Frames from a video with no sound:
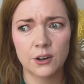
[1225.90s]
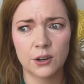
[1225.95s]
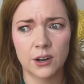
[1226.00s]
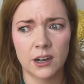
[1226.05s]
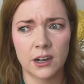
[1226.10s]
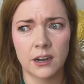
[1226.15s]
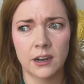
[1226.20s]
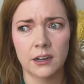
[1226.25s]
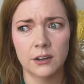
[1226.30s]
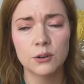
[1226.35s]

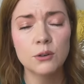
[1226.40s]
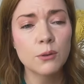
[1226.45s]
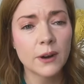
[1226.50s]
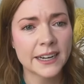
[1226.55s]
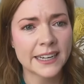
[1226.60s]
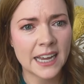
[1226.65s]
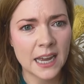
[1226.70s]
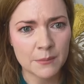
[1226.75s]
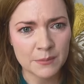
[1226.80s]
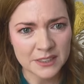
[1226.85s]
uh, who
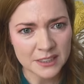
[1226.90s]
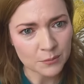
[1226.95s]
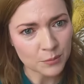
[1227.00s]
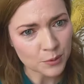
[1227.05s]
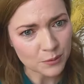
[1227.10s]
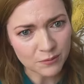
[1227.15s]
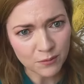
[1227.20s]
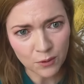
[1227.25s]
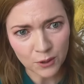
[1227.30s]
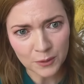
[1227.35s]
I am as a
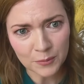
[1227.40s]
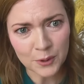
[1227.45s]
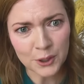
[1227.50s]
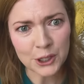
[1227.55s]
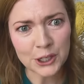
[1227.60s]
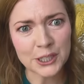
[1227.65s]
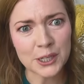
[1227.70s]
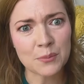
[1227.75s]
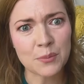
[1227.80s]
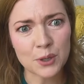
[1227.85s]

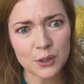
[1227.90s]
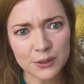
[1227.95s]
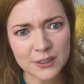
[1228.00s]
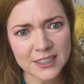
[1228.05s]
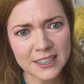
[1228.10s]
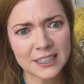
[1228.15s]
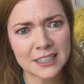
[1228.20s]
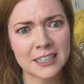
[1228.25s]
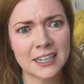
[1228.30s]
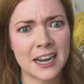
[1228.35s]
performer and a
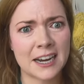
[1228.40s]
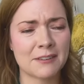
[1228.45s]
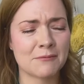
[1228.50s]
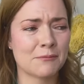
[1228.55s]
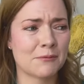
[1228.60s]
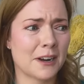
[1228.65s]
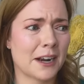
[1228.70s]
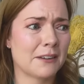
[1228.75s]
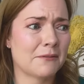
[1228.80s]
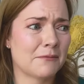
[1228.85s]
person. I,
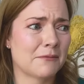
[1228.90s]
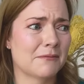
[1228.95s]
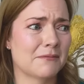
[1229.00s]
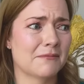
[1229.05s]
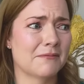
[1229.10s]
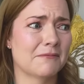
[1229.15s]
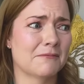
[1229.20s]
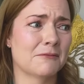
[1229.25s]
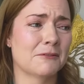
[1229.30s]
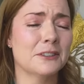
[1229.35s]
I
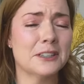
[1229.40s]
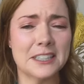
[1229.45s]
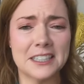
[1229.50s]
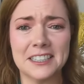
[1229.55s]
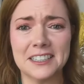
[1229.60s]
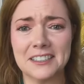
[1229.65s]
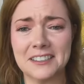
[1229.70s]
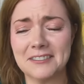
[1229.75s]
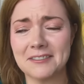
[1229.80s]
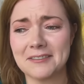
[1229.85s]

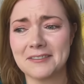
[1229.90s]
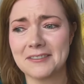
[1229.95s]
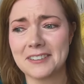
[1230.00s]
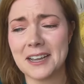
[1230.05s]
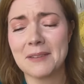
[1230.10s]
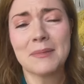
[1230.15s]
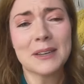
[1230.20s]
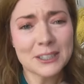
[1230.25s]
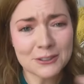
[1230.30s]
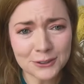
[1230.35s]
really
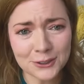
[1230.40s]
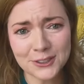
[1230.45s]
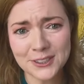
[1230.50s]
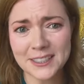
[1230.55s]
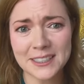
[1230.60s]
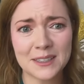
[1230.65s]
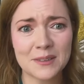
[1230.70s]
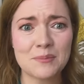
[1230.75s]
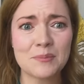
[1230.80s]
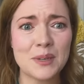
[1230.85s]
am
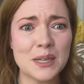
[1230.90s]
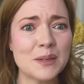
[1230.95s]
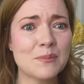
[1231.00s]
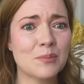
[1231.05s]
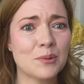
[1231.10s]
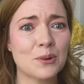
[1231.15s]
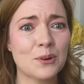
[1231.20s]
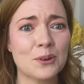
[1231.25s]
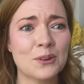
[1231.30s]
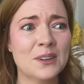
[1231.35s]
interested in
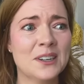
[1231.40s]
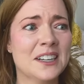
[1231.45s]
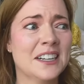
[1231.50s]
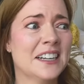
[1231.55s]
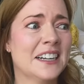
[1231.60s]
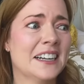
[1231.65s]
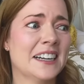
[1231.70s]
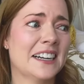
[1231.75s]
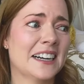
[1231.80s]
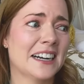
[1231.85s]
people.
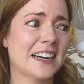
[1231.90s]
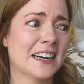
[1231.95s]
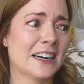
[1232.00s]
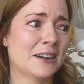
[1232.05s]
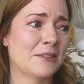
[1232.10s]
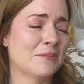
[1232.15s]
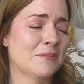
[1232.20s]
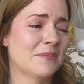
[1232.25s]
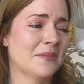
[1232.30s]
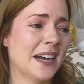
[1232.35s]

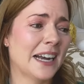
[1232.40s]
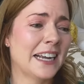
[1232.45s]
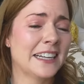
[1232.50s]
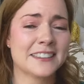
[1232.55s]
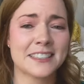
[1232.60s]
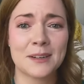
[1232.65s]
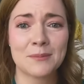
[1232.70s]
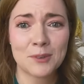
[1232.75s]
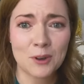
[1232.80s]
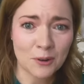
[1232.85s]
Um, I
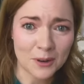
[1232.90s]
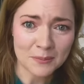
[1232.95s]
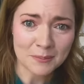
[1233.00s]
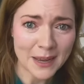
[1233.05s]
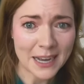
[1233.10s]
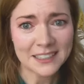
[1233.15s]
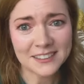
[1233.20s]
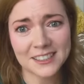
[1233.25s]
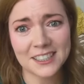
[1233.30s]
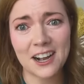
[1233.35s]
ended up going
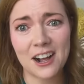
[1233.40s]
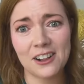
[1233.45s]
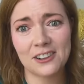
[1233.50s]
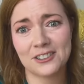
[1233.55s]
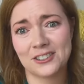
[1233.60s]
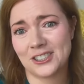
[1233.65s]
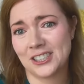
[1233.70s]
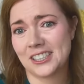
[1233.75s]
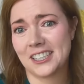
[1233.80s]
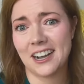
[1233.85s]
back to
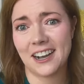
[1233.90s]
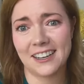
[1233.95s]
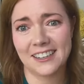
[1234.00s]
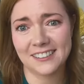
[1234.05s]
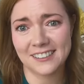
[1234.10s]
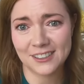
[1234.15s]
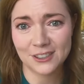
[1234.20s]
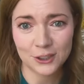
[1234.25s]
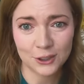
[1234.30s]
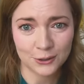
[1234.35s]
college and
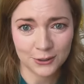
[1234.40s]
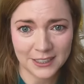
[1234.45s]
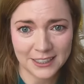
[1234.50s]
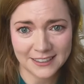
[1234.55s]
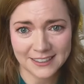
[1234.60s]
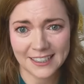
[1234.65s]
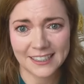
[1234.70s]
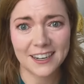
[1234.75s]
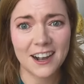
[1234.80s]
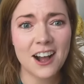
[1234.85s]
got a degree
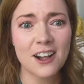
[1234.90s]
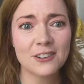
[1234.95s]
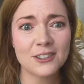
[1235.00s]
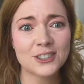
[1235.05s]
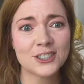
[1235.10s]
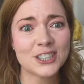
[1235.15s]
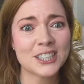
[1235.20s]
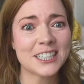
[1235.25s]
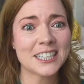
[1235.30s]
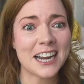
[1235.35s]
in
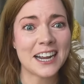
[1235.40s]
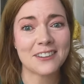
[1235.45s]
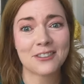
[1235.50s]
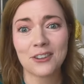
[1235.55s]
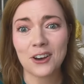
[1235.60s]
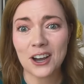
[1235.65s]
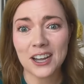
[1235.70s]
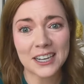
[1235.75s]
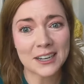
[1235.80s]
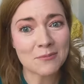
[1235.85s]
psychology. And I
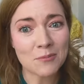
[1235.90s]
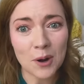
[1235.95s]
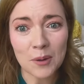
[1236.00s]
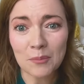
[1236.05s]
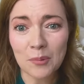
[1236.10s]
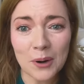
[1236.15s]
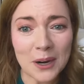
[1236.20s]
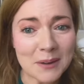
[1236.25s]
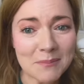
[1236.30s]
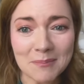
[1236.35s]
thought at
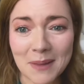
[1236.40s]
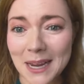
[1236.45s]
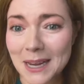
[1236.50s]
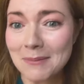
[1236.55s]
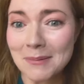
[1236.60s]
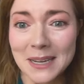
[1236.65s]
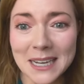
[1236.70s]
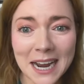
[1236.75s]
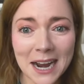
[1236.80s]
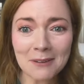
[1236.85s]
one point
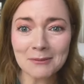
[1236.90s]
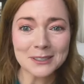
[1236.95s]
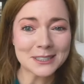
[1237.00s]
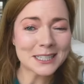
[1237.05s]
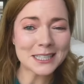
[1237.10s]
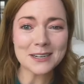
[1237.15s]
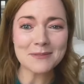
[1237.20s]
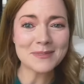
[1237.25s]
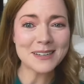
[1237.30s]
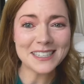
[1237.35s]
maybe I was
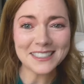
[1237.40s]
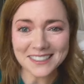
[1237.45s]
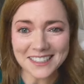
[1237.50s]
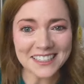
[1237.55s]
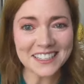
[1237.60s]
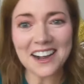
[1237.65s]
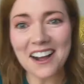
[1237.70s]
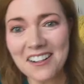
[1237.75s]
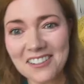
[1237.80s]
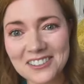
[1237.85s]
going to be a
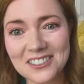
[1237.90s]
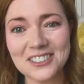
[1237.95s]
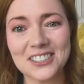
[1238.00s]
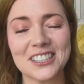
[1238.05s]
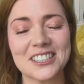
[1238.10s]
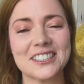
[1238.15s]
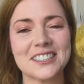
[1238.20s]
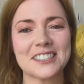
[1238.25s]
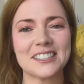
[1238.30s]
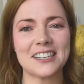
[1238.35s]

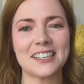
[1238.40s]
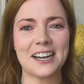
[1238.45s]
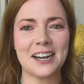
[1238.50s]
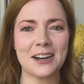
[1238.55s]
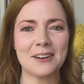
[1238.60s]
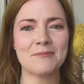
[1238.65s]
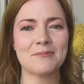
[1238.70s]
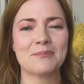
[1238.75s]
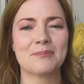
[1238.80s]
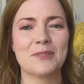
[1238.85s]
psychologist,
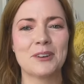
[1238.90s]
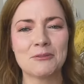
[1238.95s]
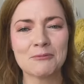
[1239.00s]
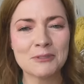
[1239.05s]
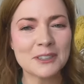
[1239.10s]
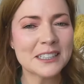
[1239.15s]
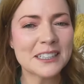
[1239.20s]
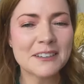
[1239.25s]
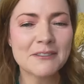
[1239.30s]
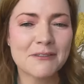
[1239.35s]
uh, a
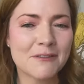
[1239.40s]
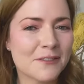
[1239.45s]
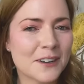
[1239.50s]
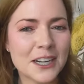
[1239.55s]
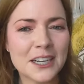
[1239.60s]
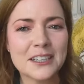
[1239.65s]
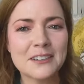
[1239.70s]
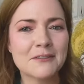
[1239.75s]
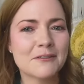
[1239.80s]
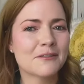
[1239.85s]
really
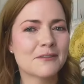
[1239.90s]
fun,